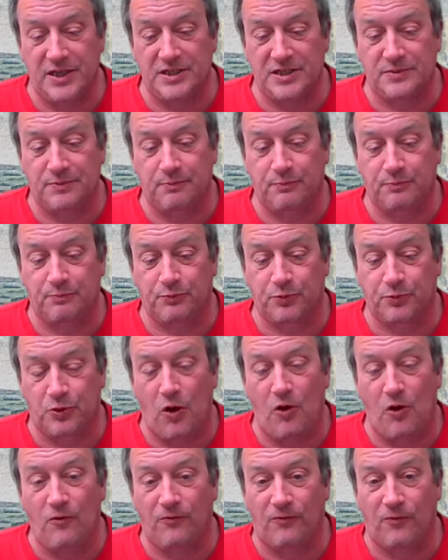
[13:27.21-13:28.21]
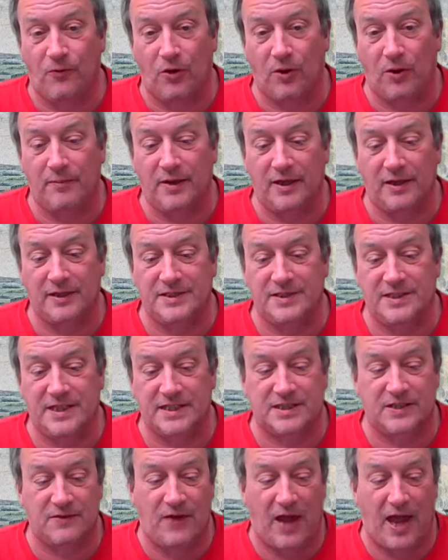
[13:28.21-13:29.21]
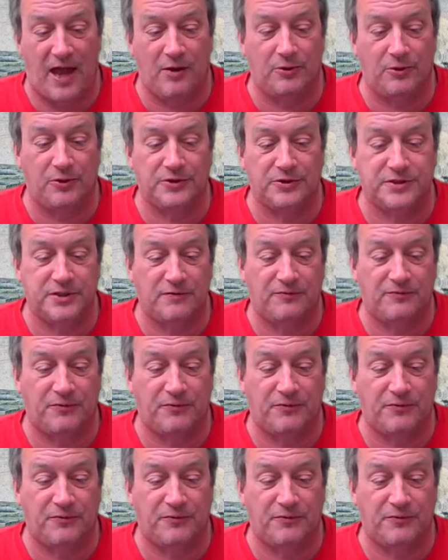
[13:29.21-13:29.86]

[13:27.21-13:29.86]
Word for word: these pro forma disavowals